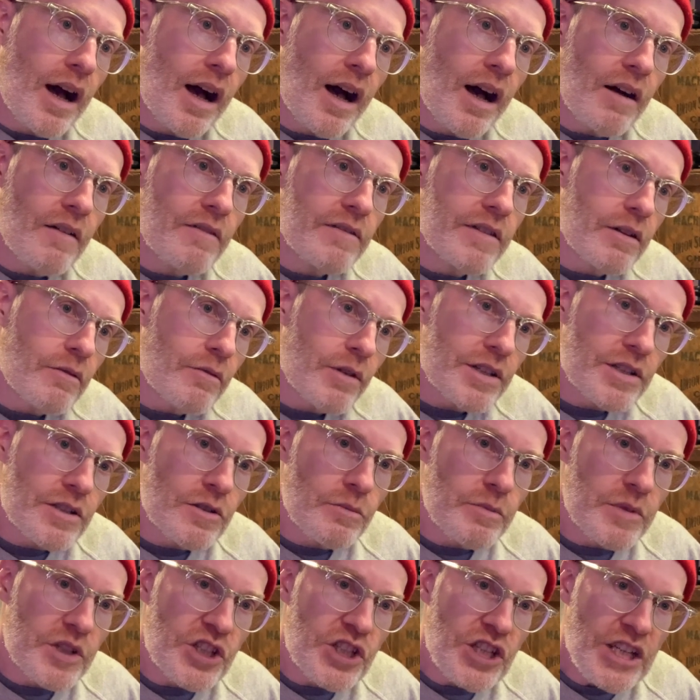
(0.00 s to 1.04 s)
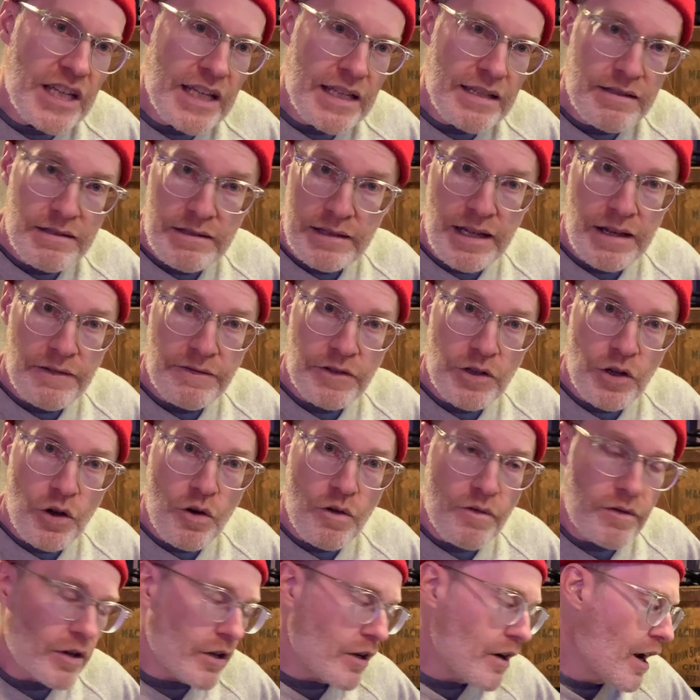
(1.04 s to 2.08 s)
of the original machines left
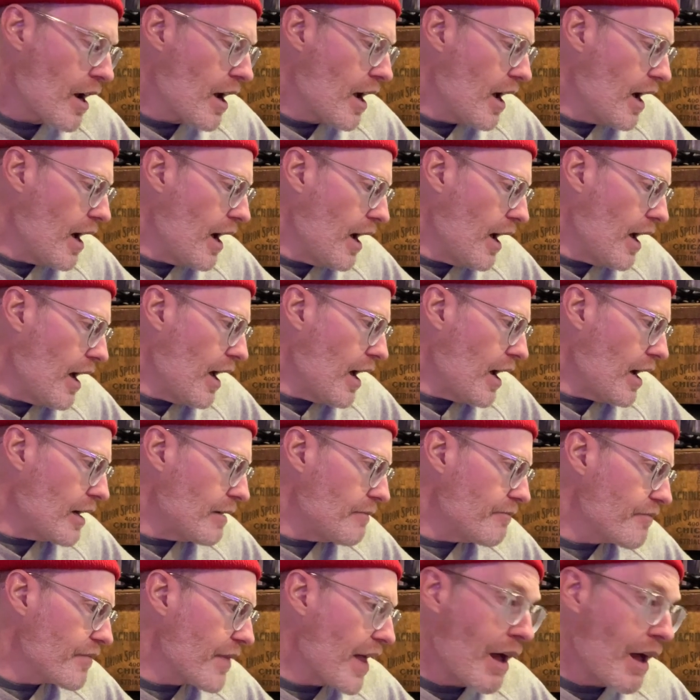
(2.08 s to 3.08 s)
over uh,